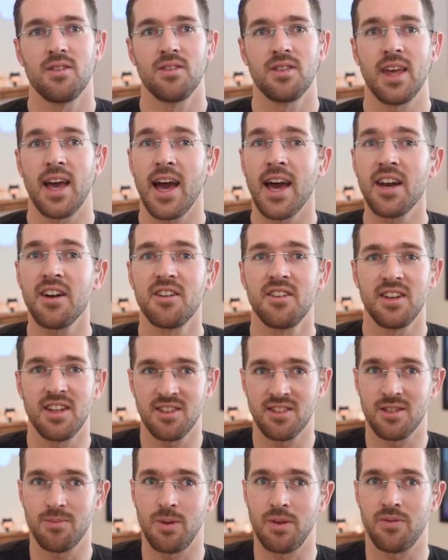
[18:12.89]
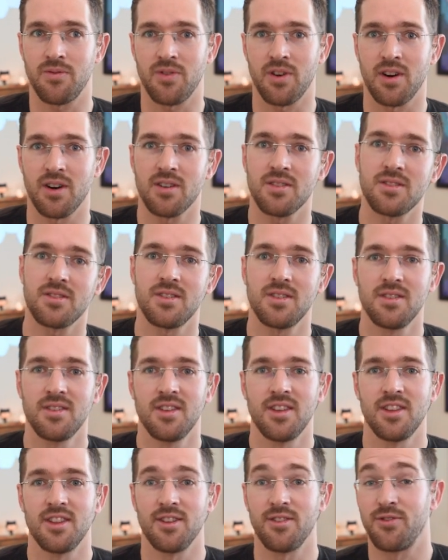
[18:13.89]
The header needs to be first,
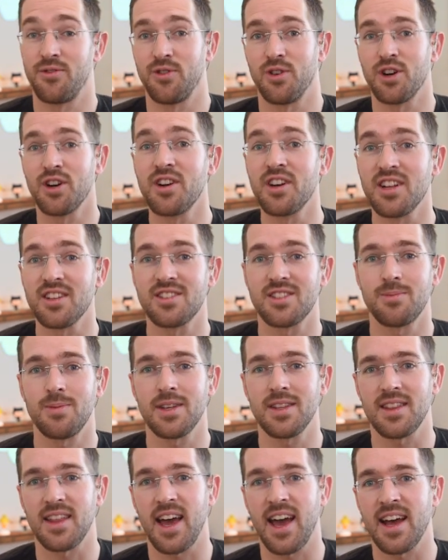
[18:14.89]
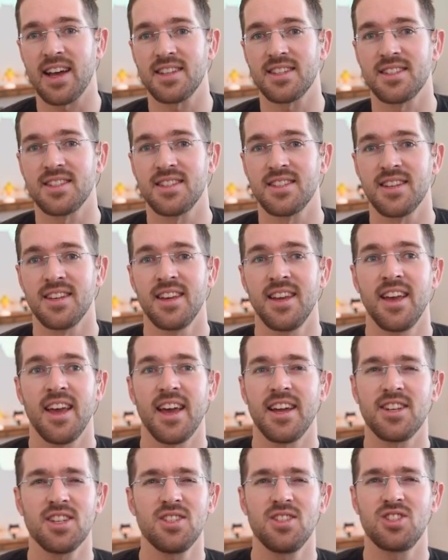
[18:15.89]
the footer needs to be last,
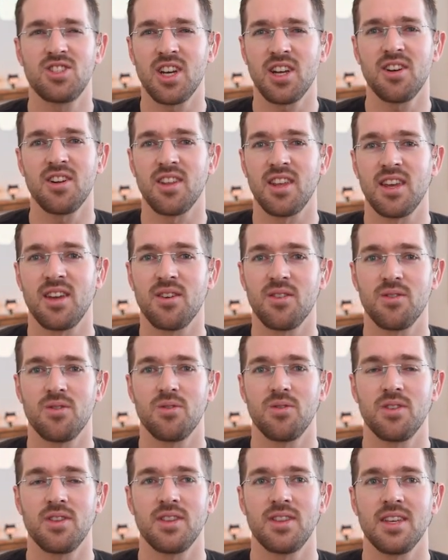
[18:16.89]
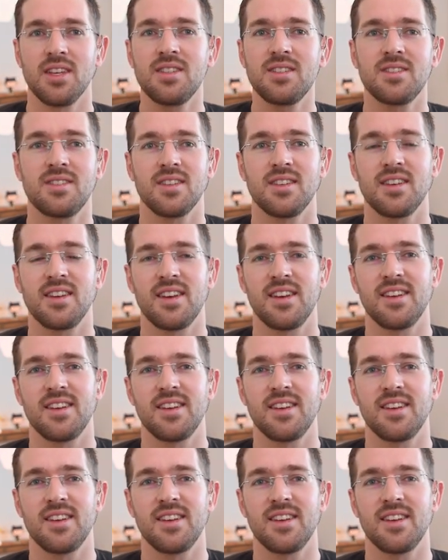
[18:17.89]
and just generally, this